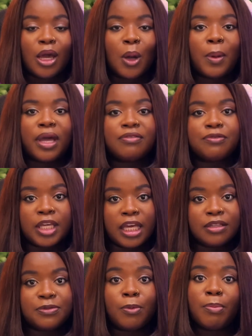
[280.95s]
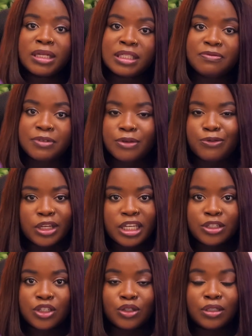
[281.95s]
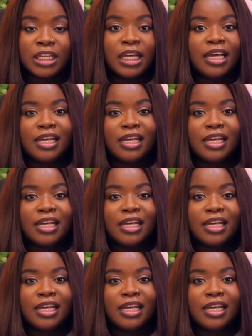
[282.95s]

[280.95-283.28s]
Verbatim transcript: we advocate for passive revocation